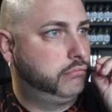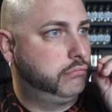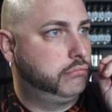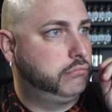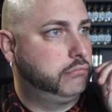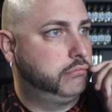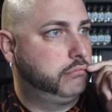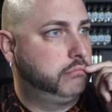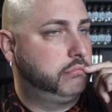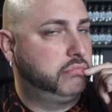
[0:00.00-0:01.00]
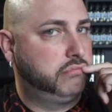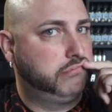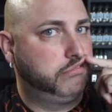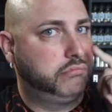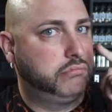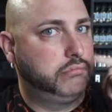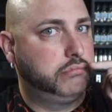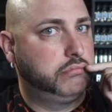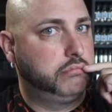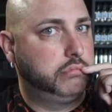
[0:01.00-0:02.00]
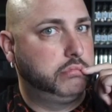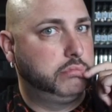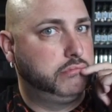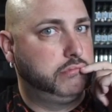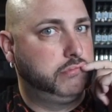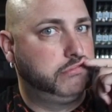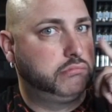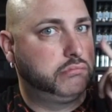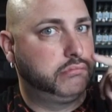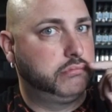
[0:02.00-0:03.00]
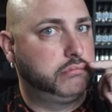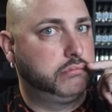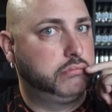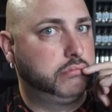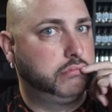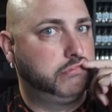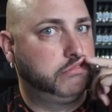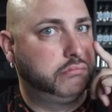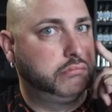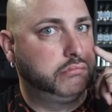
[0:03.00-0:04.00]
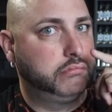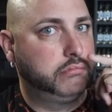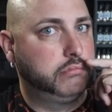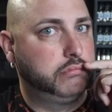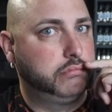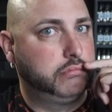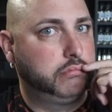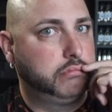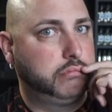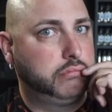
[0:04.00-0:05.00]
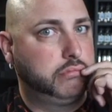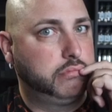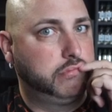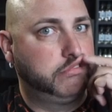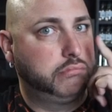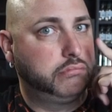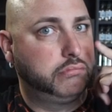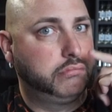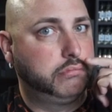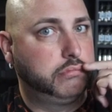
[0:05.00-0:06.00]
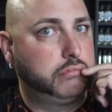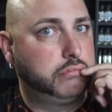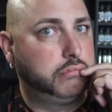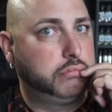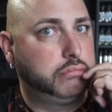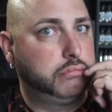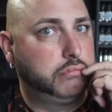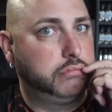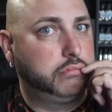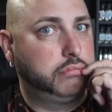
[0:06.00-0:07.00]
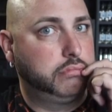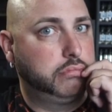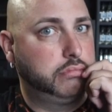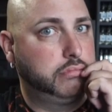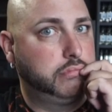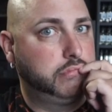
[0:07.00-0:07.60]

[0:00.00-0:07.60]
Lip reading: No one is speaking in this clip.